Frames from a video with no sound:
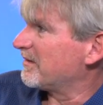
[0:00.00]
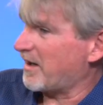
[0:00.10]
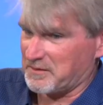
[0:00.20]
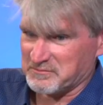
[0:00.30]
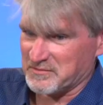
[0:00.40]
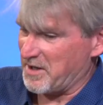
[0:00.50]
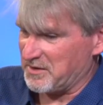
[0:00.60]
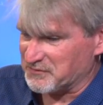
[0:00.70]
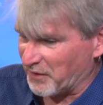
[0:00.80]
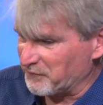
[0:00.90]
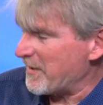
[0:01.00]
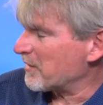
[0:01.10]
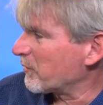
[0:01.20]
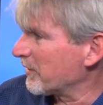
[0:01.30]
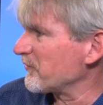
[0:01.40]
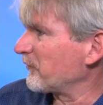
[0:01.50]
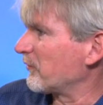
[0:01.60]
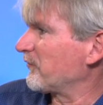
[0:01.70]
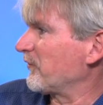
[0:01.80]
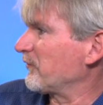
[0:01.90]
Uh, and it doesn't matter where in the
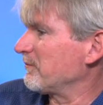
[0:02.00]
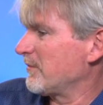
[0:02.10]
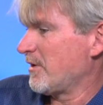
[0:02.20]
solar system.